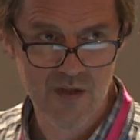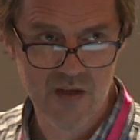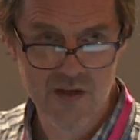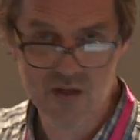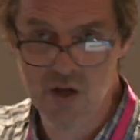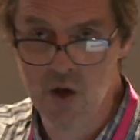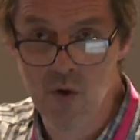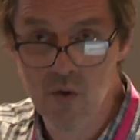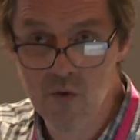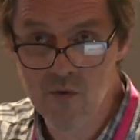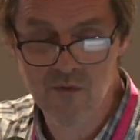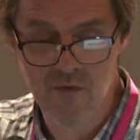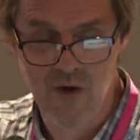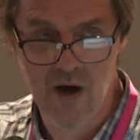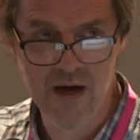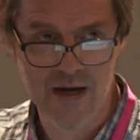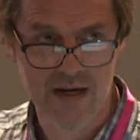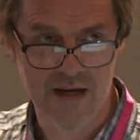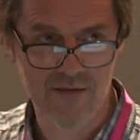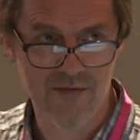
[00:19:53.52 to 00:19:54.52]
So
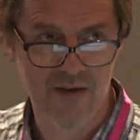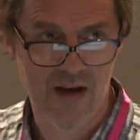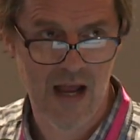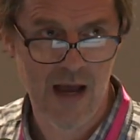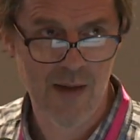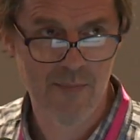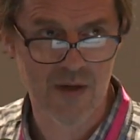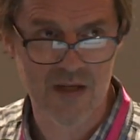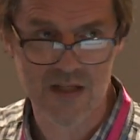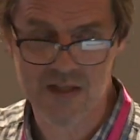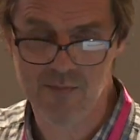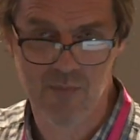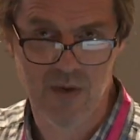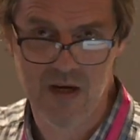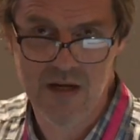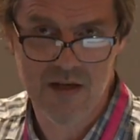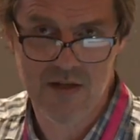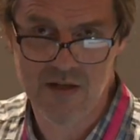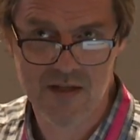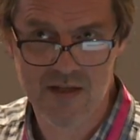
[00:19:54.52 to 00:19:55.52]
fine if it happens, but
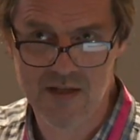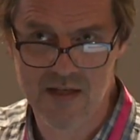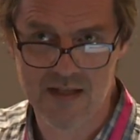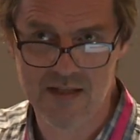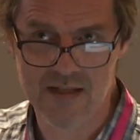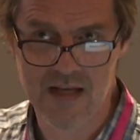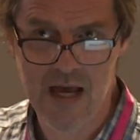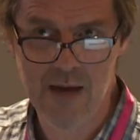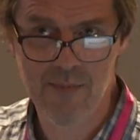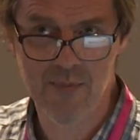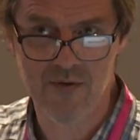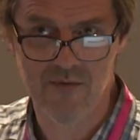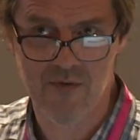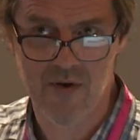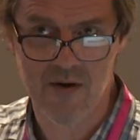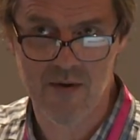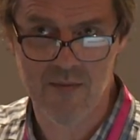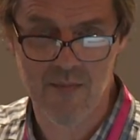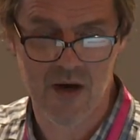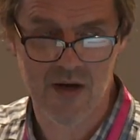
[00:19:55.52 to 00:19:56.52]
it just doesn't happen
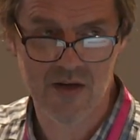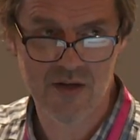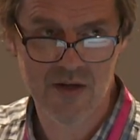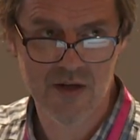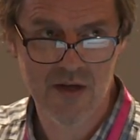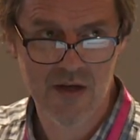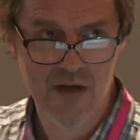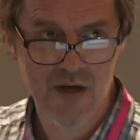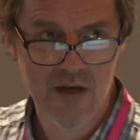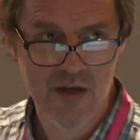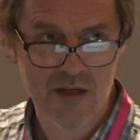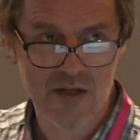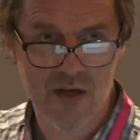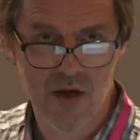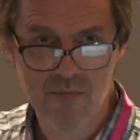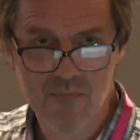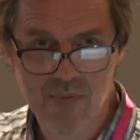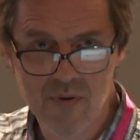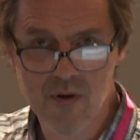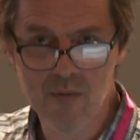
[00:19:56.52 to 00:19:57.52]
very much. So
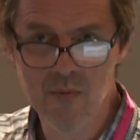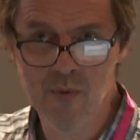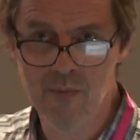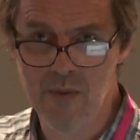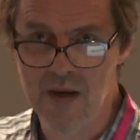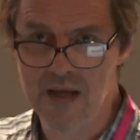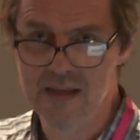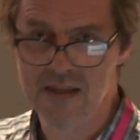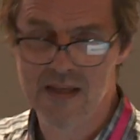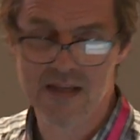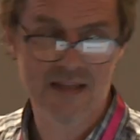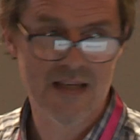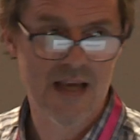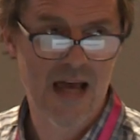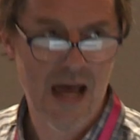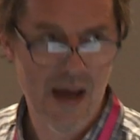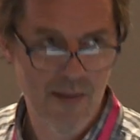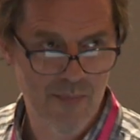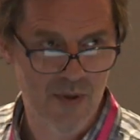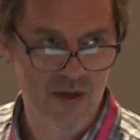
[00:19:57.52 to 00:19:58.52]
probably this
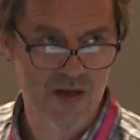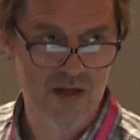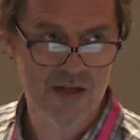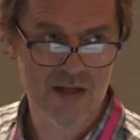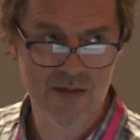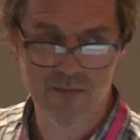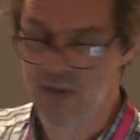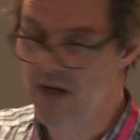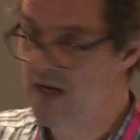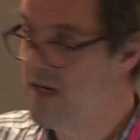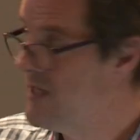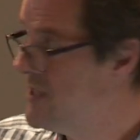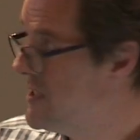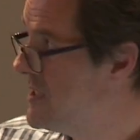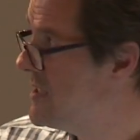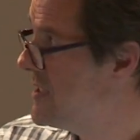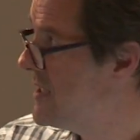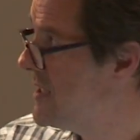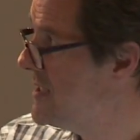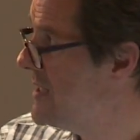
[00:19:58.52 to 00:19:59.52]
happens, but it
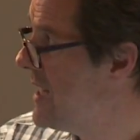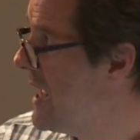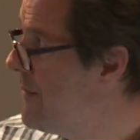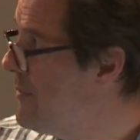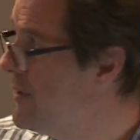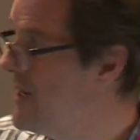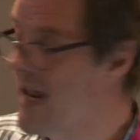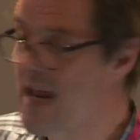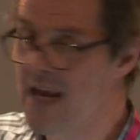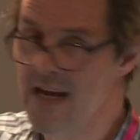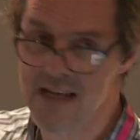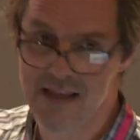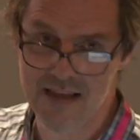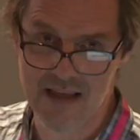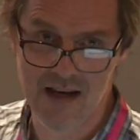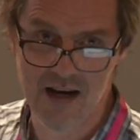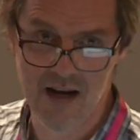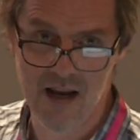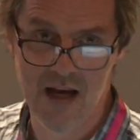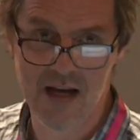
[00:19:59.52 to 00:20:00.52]
just doesn't happen
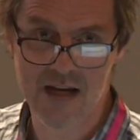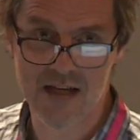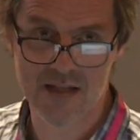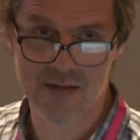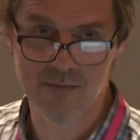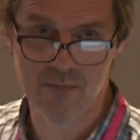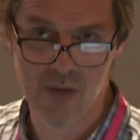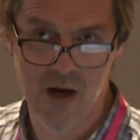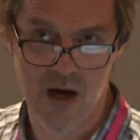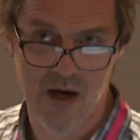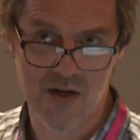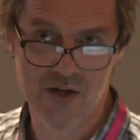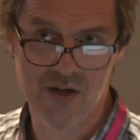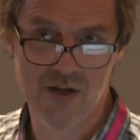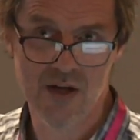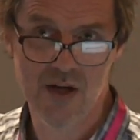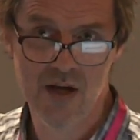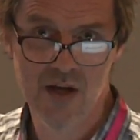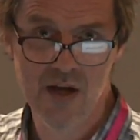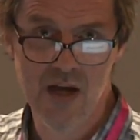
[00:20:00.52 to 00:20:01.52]
anything like as much
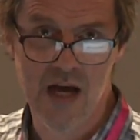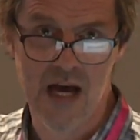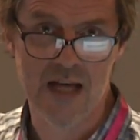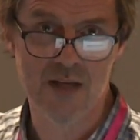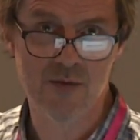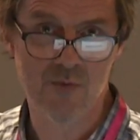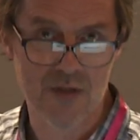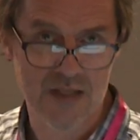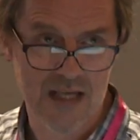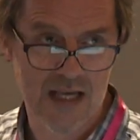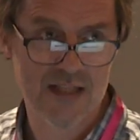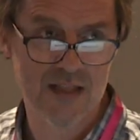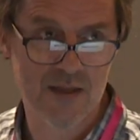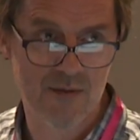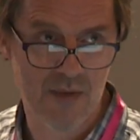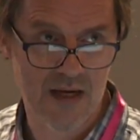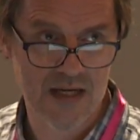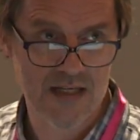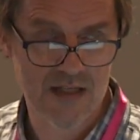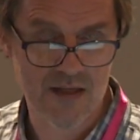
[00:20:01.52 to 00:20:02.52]
as was
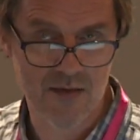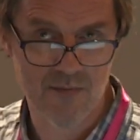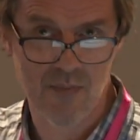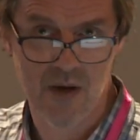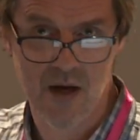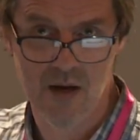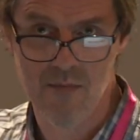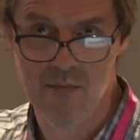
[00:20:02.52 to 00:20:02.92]
estimated by